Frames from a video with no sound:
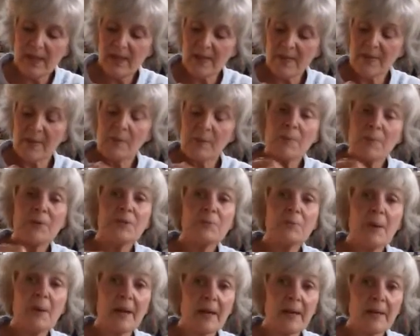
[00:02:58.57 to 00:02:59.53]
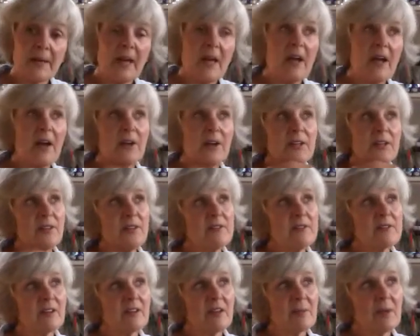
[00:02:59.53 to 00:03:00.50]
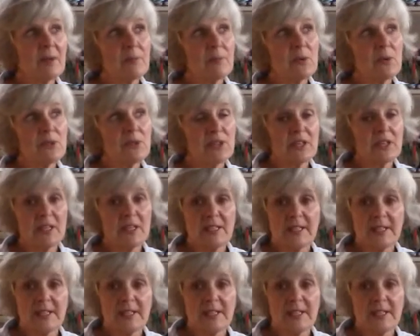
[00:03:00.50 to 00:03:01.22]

And then we put her back, only this time I bought her a